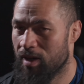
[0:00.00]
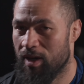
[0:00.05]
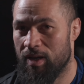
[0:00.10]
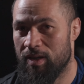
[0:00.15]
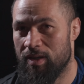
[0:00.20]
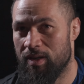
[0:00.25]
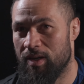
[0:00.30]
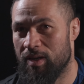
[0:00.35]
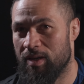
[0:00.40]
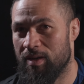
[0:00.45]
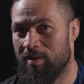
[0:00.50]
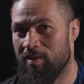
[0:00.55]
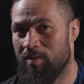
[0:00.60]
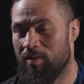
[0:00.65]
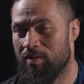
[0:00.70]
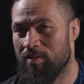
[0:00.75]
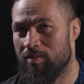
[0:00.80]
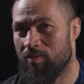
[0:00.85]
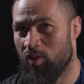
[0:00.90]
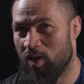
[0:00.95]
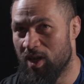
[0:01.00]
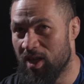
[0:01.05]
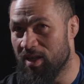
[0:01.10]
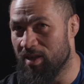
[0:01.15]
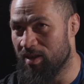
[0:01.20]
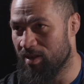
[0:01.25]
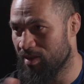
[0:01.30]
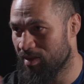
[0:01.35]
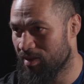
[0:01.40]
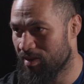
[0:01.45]
and then winning
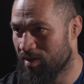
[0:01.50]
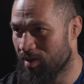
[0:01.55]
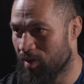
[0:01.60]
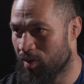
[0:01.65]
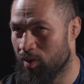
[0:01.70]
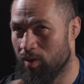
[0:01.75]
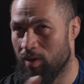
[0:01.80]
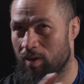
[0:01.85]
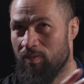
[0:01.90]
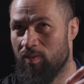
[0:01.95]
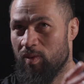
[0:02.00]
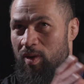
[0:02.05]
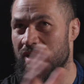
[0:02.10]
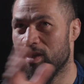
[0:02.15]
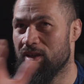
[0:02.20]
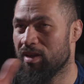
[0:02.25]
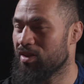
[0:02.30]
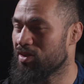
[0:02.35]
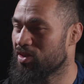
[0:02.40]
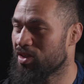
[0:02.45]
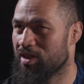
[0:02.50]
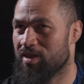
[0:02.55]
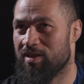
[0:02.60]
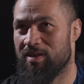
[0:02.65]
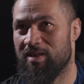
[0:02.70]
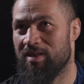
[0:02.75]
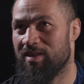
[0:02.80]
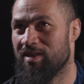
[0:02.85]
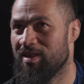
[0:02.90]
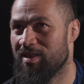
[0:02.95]
it. The thought of winning it is
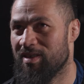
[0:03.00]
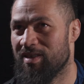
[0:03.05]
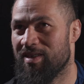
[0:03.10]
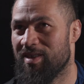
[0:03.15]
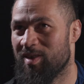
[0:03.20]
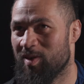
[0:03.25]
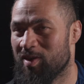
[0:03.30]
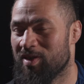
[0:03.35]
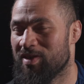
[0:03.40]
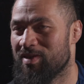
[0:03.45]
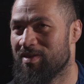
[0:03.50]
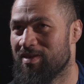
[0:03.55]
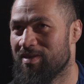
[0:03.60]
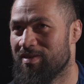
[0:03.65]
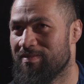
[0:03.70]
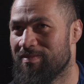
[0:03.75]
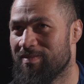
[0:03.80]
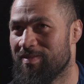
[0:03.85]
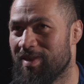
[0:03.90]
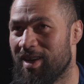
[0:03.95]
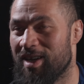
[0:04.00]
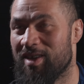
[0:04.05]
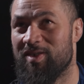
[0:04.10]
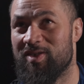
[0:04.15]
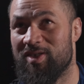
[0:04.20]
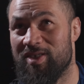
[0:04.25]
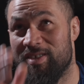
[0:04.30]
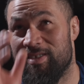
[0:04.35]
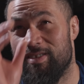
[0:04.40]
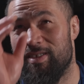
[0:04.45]
just, it looks. I could
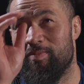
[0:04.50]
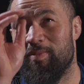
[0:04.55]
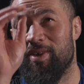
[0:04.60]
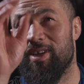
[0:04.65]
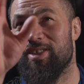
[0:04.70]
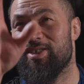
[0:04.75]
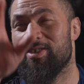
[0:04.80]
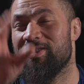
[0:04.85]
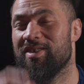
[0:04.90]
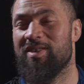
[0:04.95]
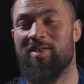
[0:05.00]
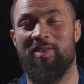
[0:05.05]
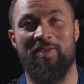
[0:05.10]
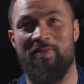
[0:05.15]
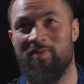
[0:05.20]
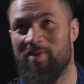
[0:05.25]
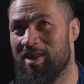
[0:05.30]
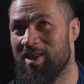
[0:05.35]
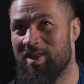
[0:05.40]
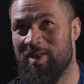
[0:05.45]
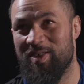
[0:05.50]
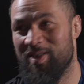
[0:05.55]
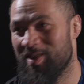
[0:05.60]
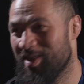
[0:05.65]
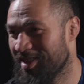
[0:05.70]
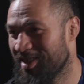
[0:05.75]
just imagine it looks really good.